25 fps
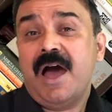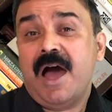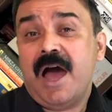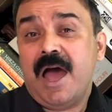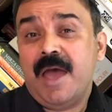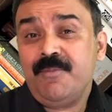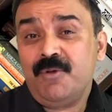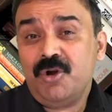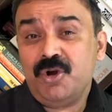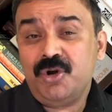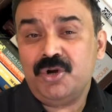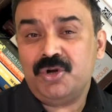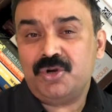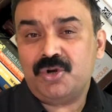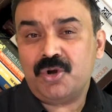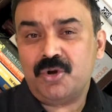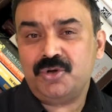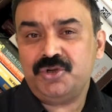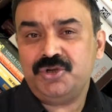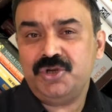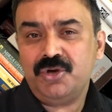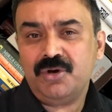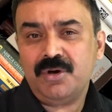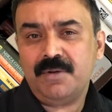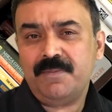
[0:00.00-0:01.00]
I'm going to
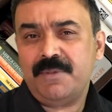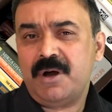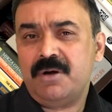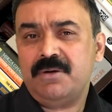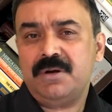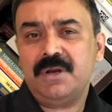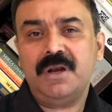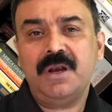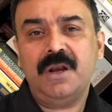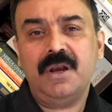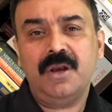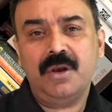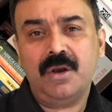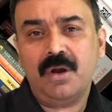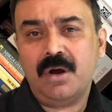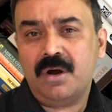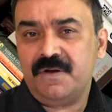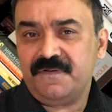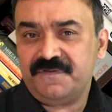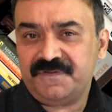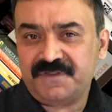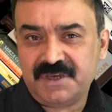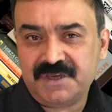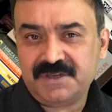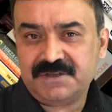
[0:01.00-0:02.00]
talk to you about a lot
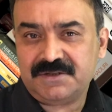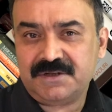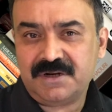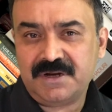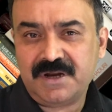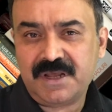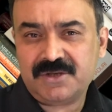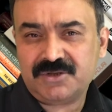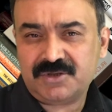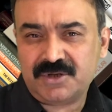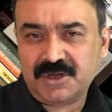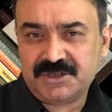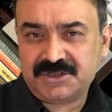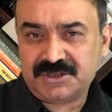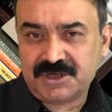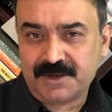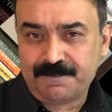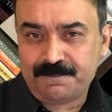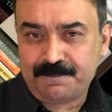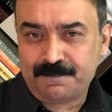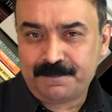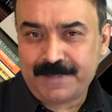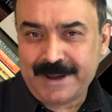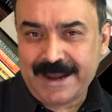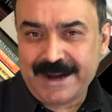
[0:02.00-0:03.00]
of things today, so it's a
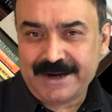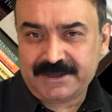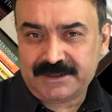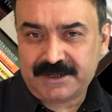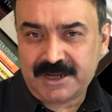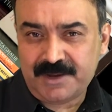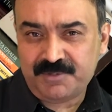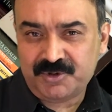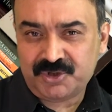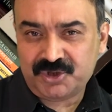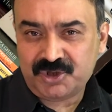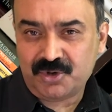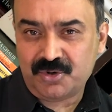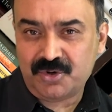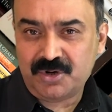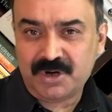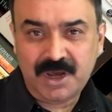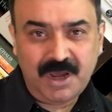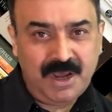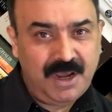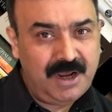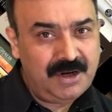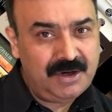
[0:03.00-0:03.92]
packed episode.